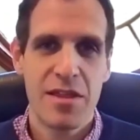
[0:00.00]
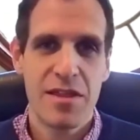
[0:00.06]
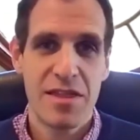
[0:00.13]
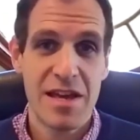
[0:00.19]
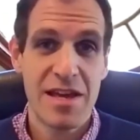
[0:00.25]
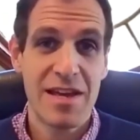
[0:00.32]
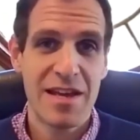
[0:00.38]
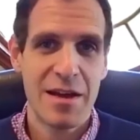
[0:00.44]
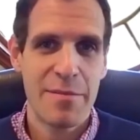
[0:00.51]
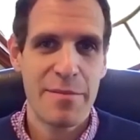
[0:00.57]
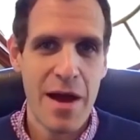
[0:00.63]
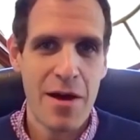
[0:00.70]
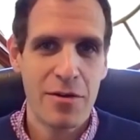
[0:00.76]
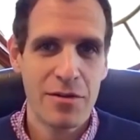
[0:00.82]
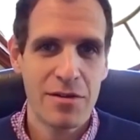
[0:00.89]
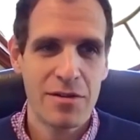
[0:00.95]
thinking
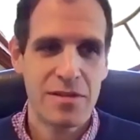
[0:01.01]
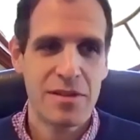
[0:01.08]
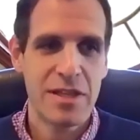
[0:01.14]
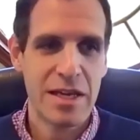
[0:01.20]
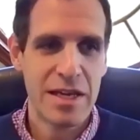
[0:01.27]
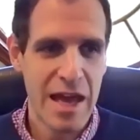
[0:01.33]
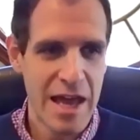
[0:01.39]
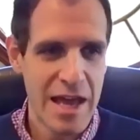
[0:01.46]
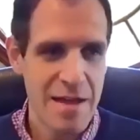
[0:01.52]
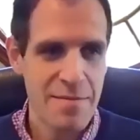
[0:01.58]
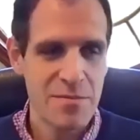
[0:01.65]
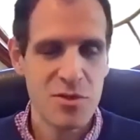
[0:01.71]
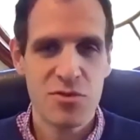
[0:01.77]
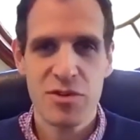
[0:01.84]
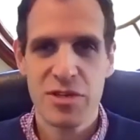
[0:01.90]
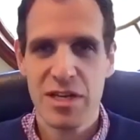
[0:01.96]
about the game
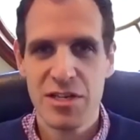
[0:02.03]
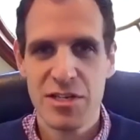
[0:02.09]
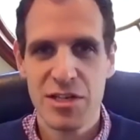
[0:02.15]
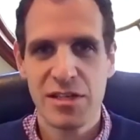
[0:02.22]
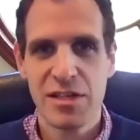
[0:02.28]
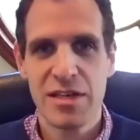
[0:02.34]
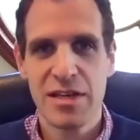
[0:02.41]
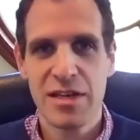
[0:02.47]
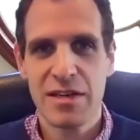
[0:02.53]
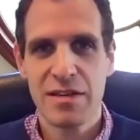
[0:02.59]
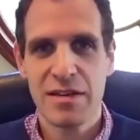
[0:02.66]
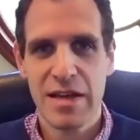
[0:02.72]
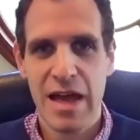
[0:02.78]
strategically,